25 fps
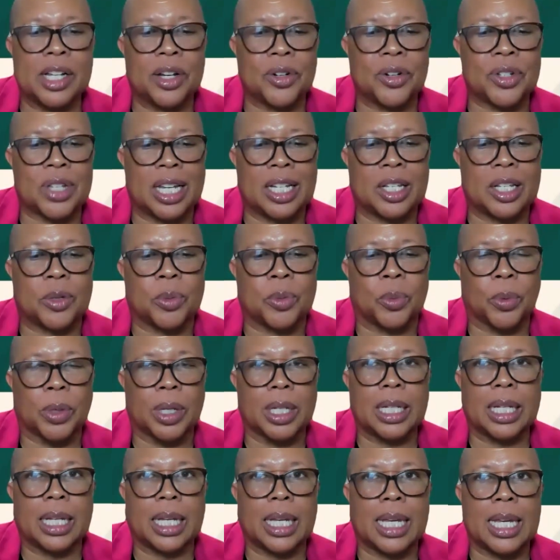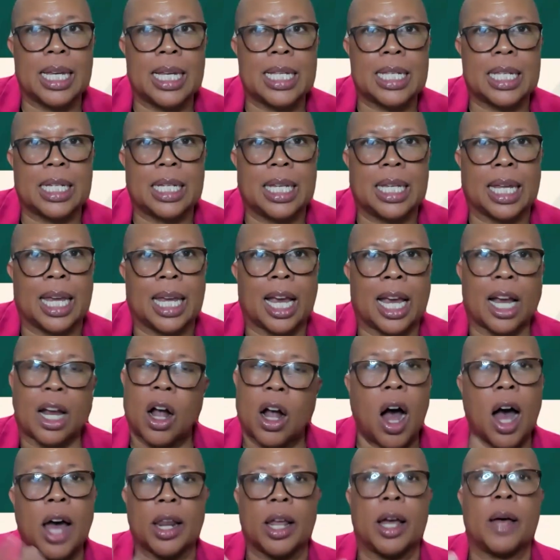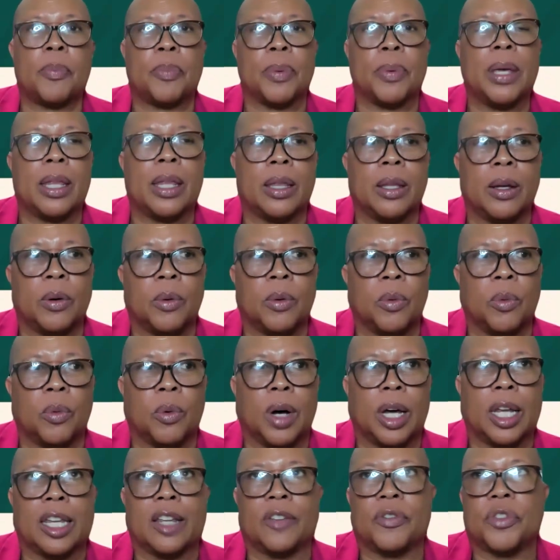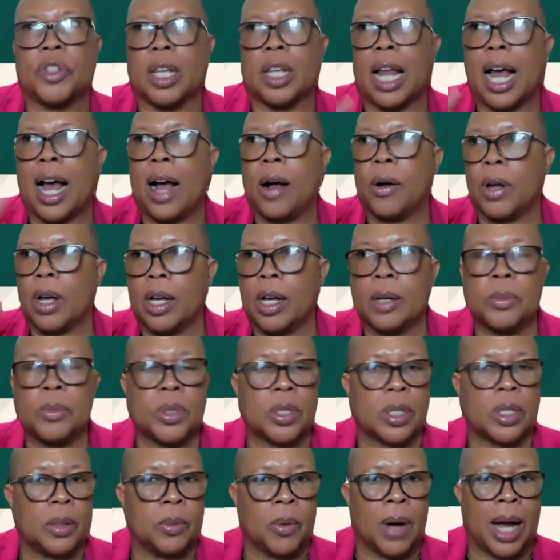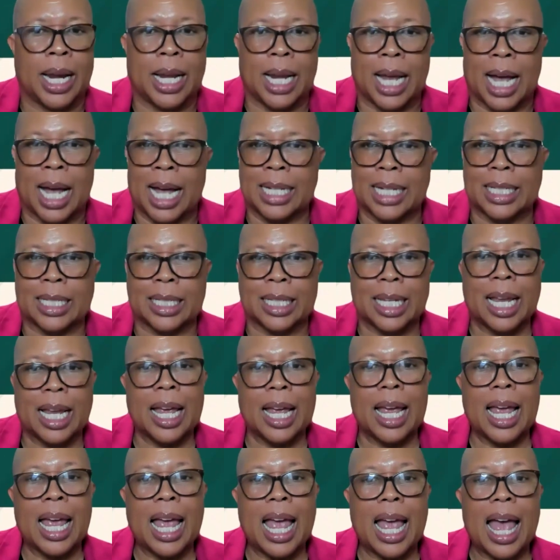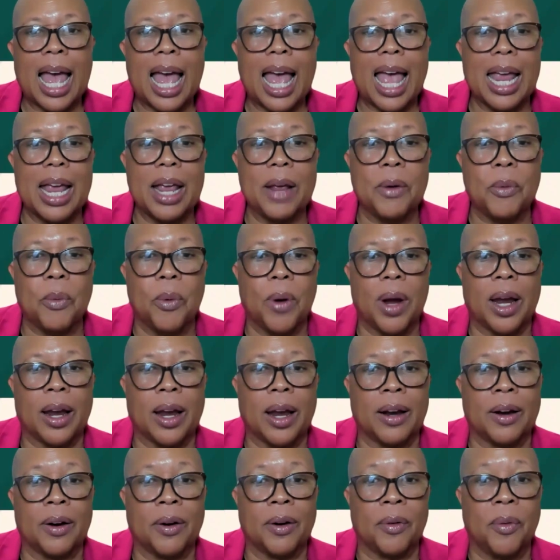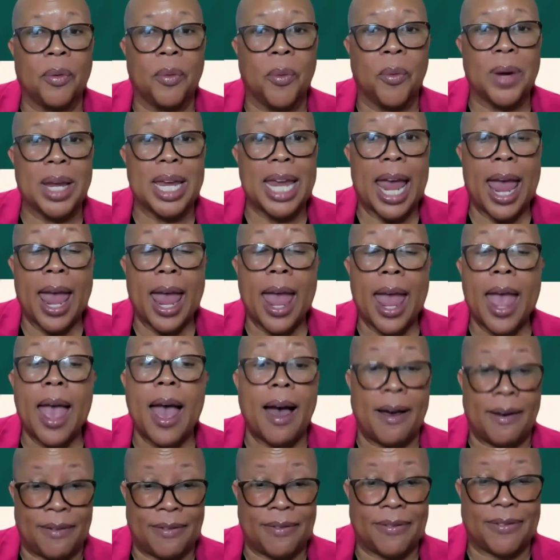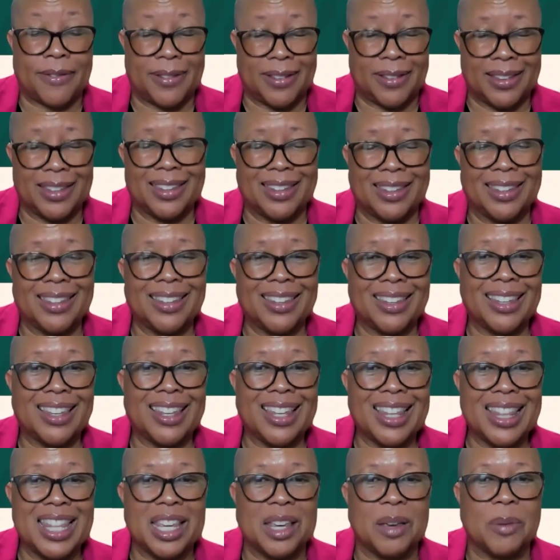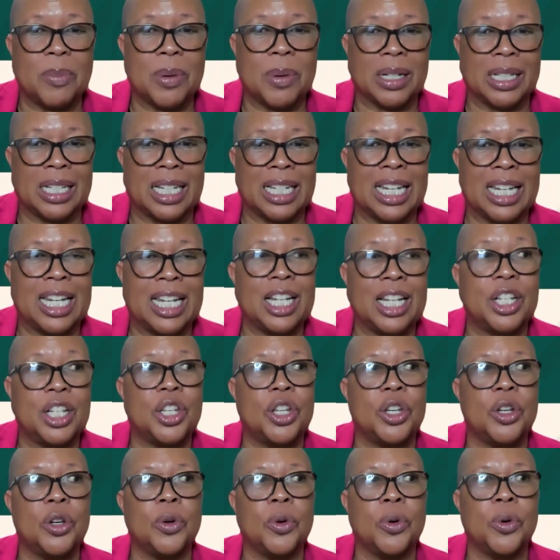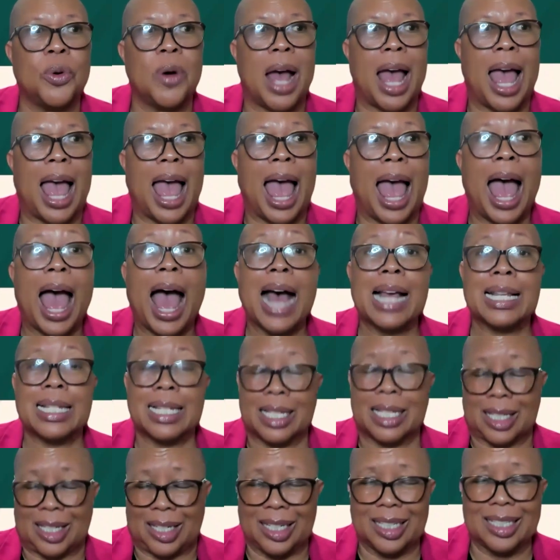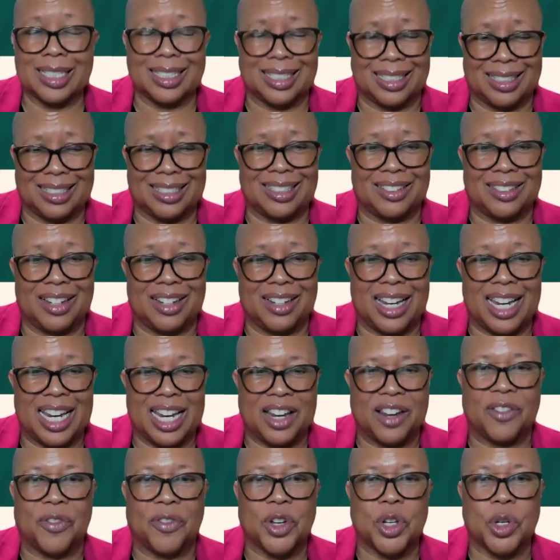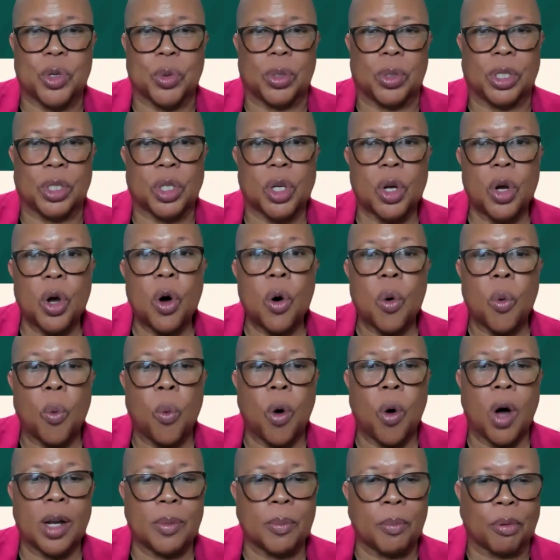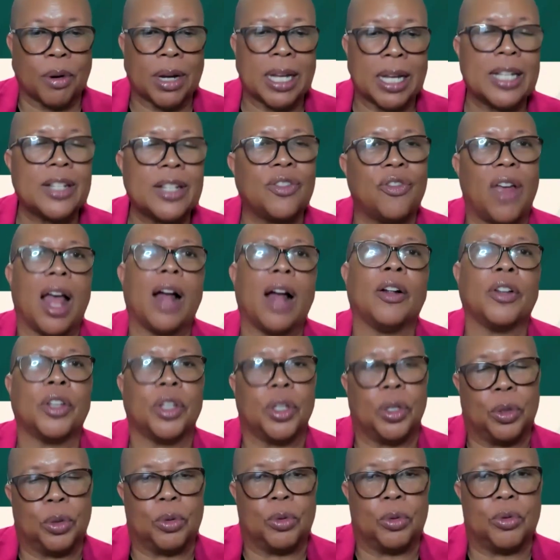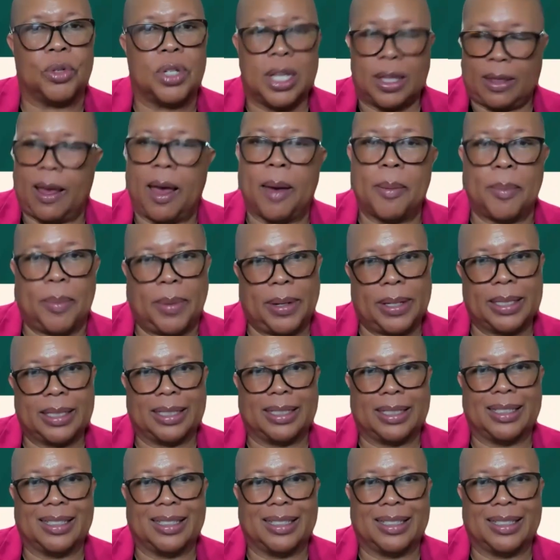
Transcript: as leaders, it's really easy to get caught up in the what ifs and how comes and why nots, where we have the ability to ask individuals what brings value to them,